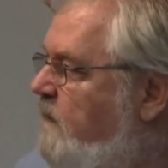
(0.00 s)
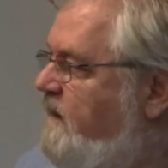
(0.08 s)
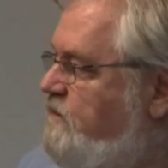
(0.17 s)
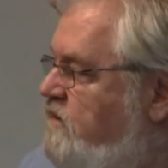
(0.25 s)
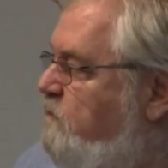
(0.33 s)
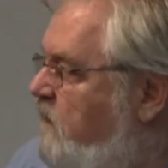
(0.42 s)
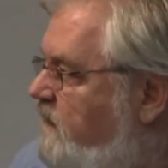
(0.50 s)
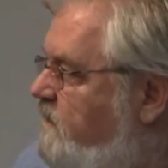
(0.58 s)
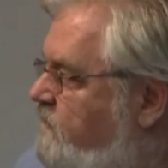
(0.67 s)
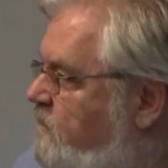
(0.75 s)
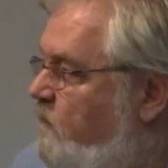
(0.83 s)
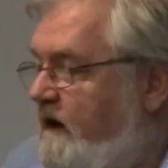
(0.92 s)
by two
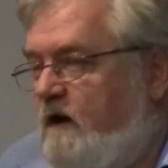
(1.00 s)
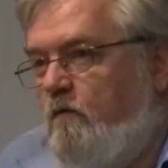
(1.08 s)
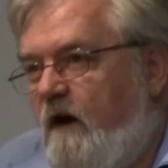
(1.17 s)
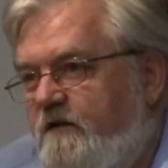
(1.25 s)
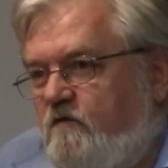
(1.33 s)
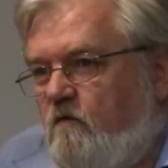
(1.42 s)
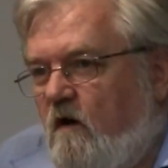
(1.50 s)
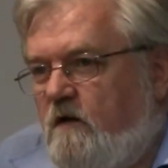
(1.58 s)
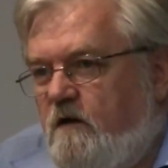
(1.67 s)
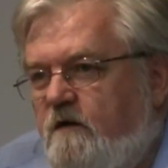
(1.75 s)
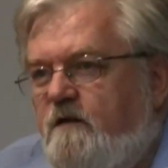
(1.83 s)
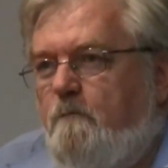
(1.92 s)
brothers who ran a
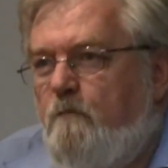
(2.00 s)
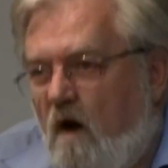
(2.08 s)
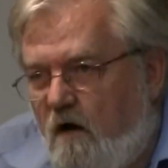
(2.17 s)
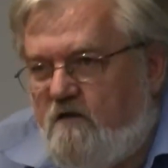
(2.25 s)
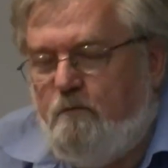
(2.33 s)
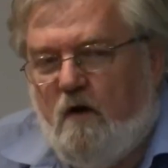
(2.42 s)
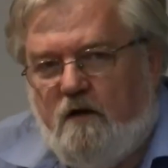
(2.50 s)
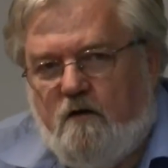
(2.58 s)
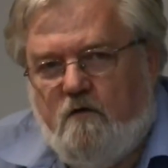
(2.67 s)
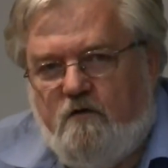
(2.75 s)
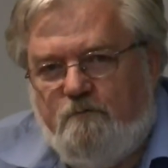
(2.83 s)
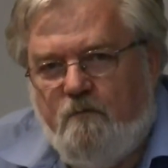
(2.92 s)
restaurant, the Marx
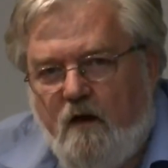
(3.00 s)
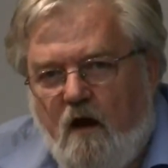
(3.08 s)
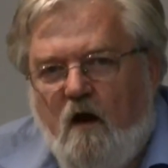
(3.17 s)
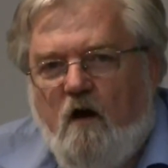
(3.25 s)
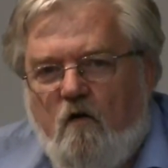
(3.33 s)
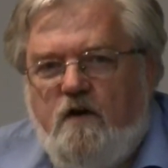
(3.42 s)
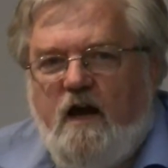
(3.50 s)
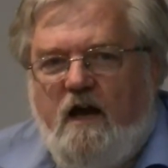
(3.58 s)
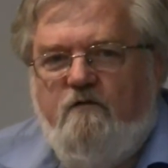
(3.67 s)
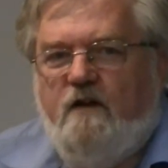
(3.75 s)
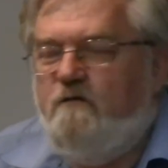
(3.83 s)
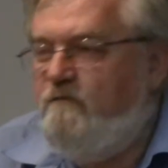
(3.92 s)
Brothers, who
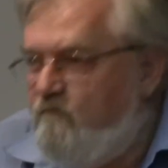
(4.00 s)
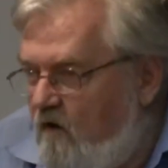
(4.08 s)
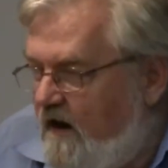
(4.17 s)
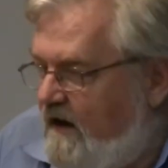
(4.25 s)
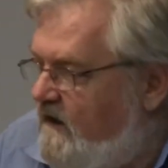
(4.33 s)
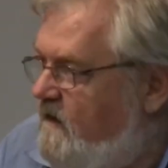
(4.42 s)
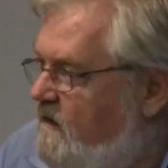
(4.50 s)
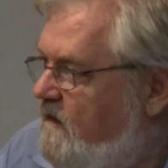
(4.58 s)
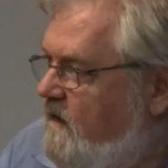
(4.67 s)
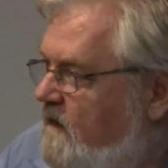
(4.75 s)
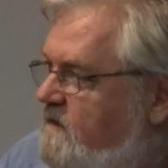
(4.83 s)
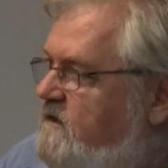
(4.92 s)
gave it
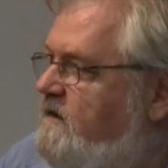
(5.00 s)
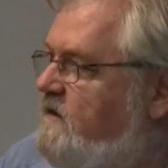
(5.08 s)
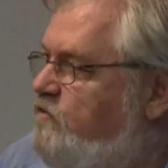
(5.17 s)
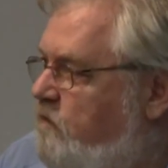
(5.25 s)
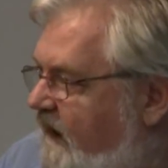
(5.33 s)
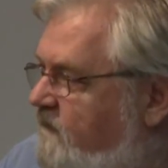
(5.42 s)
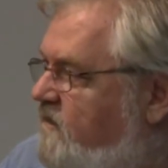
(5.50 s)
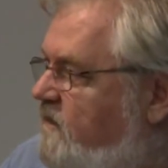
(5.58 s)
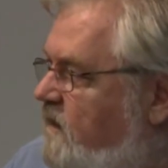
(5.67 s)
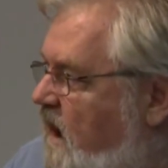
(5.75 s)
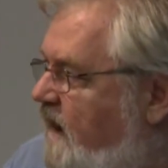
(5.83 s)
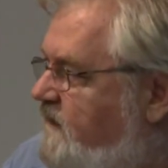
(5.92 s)
free to the
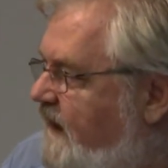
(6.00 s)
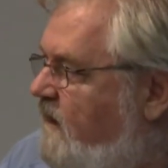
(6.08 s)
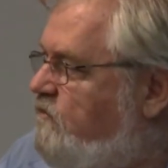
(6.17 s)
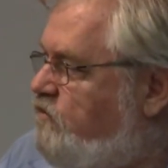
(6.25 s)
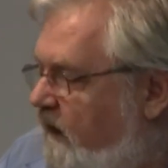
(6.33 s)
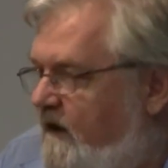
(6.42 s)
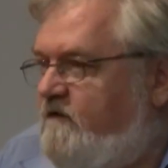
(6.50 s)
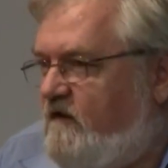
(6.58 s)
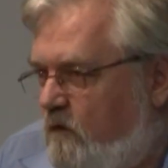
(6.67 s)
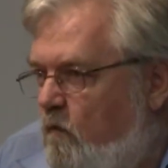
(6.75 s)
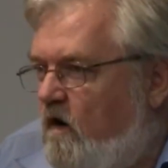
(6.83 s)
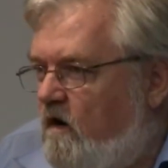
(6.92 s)
transit, locked out
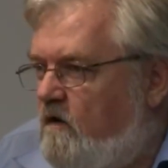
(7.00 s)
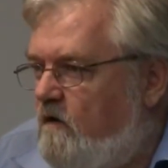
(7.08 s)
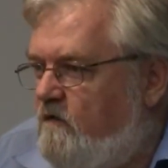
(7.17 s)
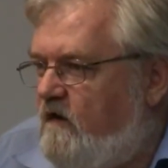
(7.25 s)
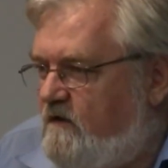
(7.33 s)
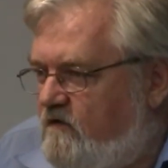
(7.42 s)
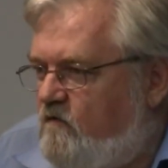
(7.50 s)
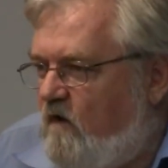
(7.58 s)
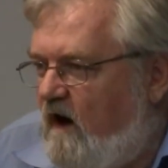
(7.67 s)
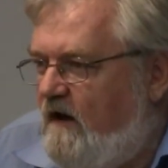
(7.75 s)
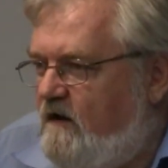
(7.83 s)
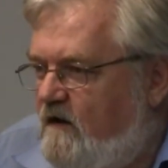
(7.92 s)
transit workers on
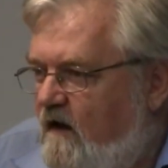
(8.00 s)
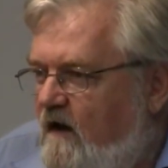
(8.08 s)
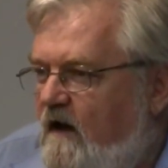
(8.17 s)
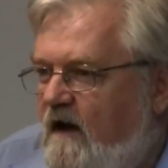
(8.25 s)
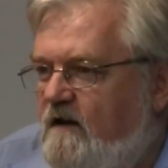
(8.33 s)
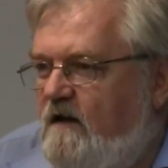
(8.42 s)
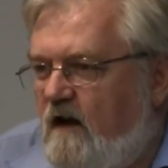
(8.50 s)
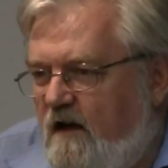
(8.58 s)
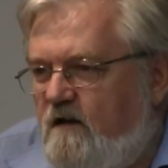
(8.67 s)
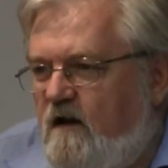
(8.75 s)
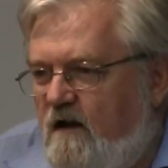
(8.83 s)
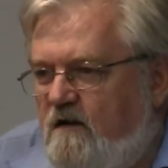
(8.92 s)
strike in
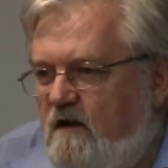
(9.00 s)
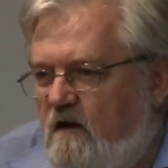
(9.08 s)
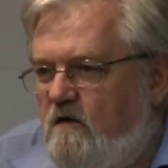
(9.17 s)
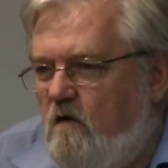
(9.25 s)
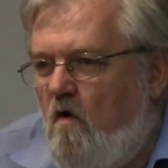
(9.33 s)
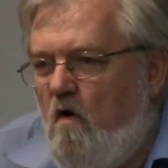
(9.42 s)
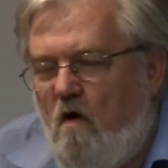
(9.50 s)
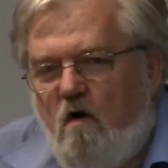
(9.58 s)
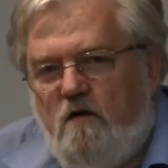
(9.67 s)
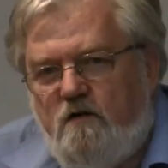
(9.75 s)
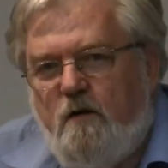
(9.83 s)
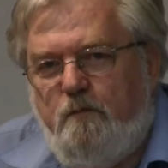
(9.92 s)
the
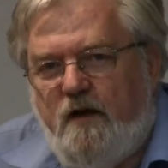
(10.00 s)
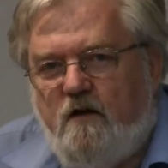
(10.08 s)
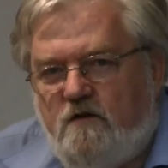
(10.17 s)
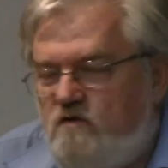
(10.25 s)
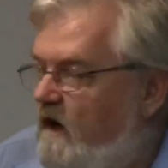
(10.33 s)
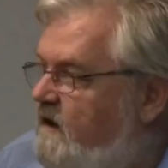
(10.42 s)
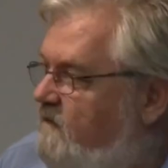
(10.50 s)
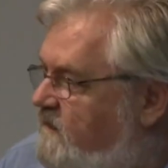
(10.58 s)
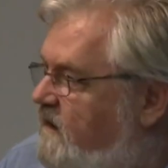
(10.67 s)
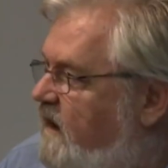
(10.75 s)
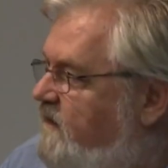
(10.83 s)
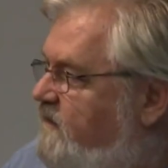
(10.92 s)
long, bitter strike of
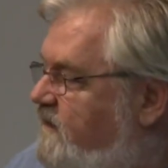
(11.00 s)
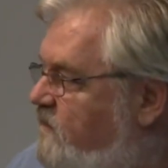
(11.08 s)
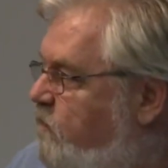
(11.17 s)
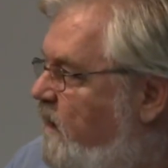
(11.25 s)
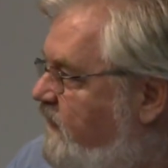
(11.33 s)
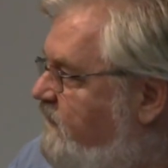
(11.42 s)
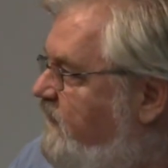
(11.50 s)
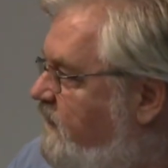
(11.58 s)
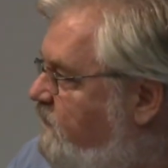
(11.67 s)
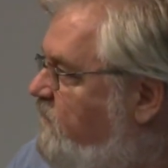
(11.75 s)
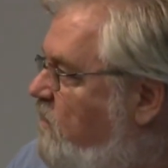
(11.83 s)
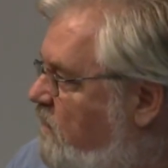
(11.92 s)
the 1920s, and
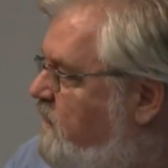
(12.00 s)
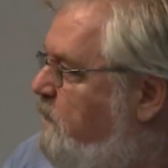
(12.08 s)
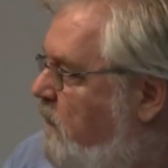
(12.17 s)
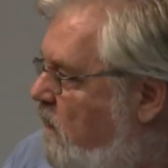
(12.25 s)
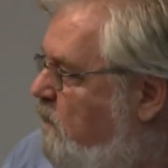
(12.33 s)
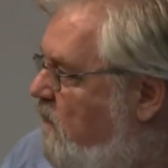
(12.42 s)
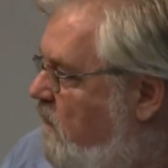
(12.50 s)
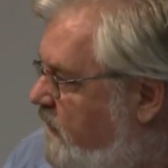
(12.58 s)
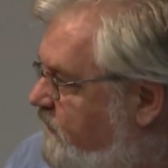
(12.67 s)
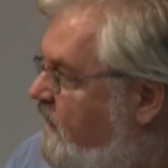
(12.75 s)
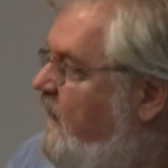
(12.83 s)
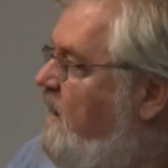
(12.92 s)
it was called the Po'
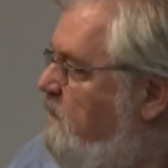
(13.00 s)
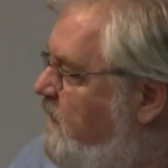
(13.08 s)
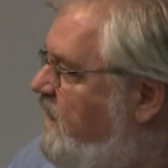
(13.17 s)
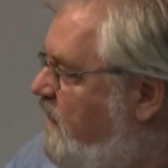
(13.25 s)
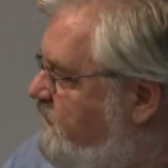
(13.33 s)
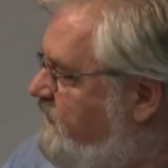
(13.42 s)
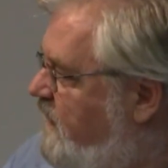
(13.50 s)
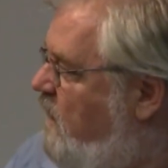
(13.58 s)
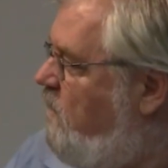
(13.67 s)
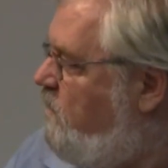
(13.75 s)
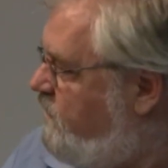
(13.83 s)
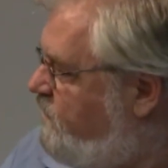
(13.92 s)
Boys because
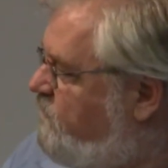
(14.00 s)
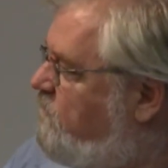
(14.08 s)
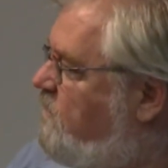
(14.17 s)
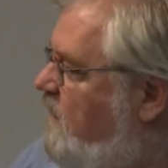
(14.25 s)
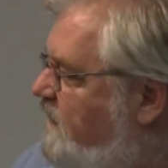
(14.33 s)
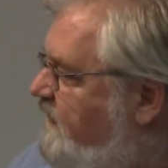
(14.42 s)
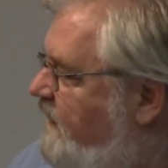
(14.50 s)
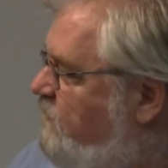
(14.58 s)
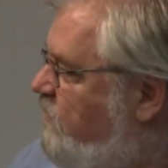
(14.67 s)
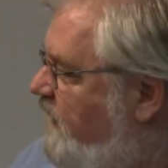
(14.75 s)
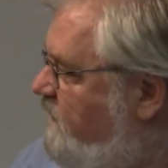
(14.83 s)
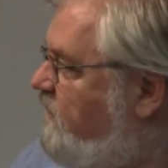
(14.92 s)
those locked
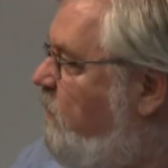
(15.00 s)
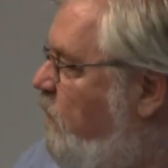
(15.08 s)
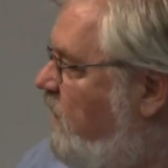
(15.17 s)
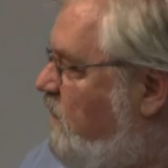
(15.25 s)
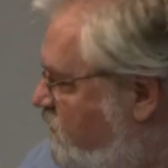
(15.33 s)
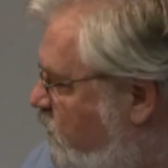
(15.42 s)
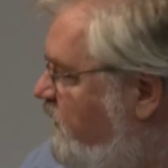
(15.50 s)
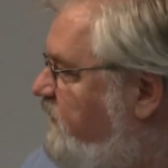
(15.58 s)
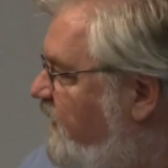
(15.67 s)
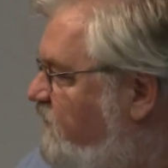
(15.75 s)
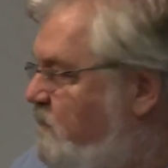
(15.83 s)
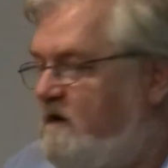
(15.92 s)
out transit workers were
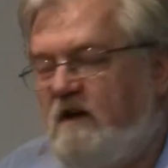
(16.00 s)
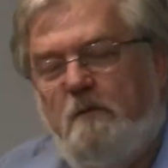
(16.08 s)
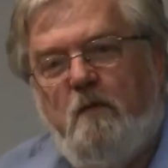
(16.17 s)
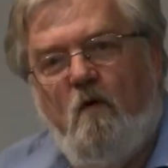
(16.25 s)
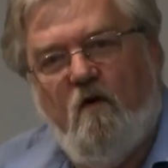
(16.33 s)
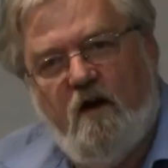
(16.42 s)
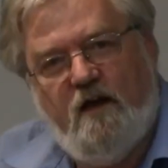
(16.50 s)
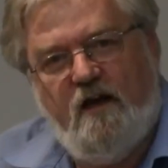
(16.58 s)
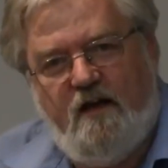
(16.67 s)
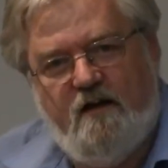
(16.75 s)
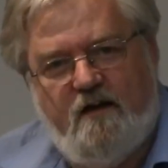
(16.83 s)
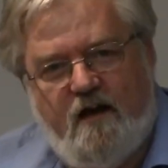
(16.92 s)
desperately poor and
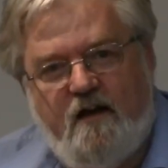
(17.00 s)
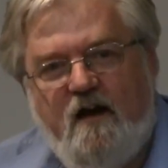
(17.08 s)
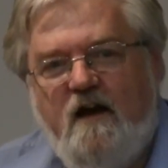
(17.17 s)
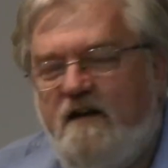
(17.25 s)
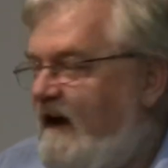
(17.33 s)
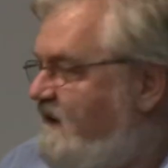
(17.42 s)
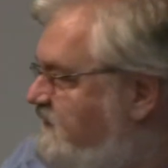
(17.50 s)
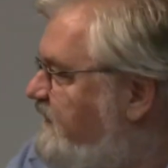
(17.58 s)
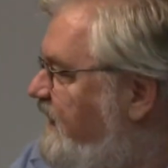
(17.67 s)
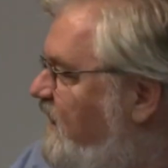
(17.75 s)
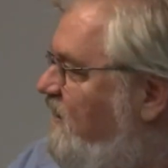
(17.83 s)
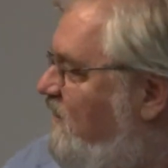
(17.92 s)
needy. That's
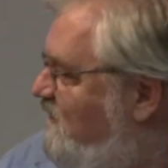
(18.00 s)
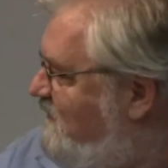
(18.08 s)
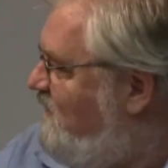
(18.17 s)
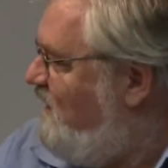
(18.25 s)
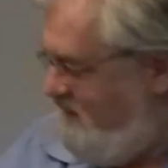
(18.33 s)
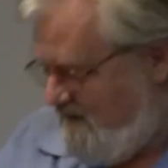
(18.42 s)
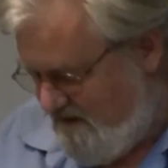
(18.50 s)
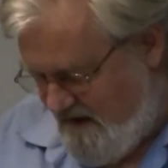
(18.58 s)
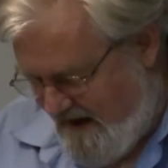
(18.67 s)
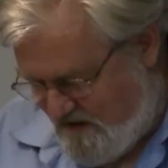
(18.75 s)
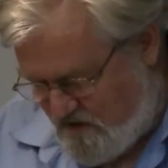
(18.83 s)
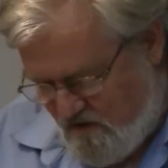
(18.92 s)
their, you know, their
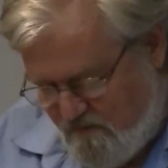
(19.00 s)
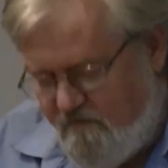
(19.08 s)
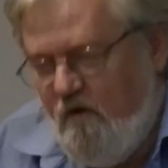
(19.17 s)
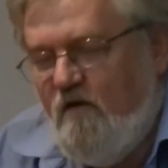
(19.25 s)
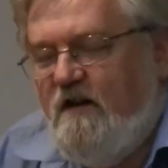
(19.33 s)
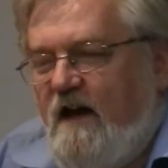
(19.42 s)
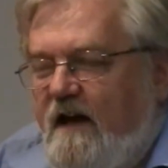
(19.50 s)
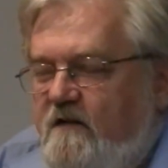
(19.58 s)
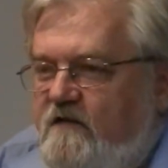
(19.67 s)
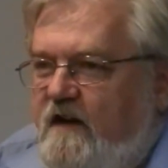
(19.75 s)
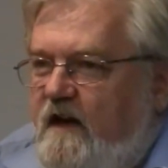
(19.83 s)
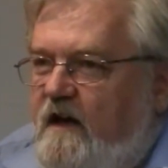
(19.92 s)
national food in that
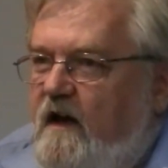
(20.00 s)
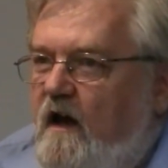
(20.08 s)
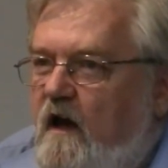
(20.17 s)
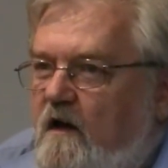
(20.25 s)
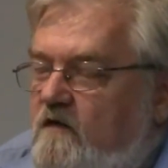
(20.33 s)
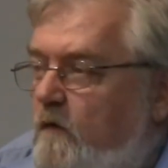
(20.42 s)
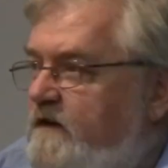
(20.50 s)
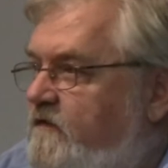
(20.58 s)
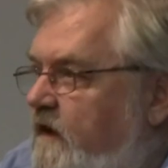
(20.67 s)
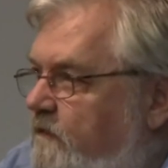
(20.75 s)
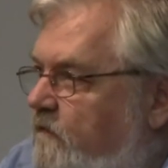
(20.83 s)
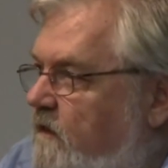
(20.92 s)
city. So it's
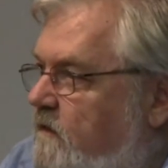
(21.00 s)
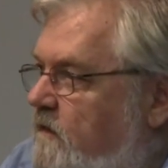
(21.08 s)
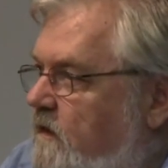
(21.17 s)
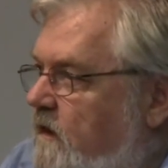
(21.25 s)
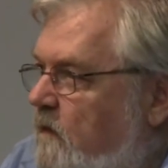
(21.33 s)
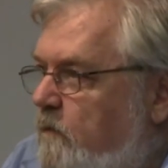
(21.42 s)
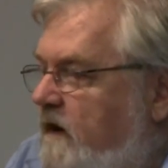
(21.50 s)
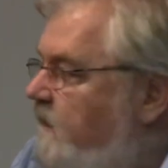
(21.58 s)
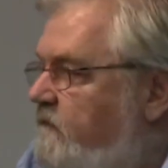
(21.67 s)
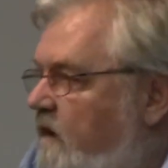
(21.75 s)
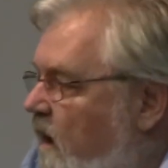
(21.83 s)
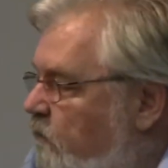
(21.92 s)
different, but
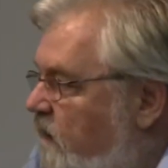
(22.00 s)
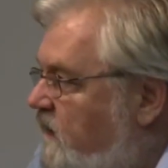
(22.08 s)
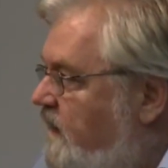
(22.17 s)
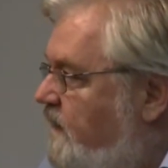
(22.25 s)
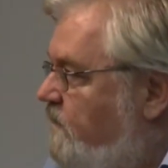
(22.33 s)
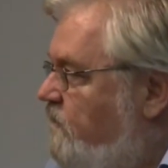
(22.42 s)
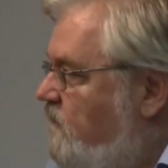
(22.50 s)
it's not really.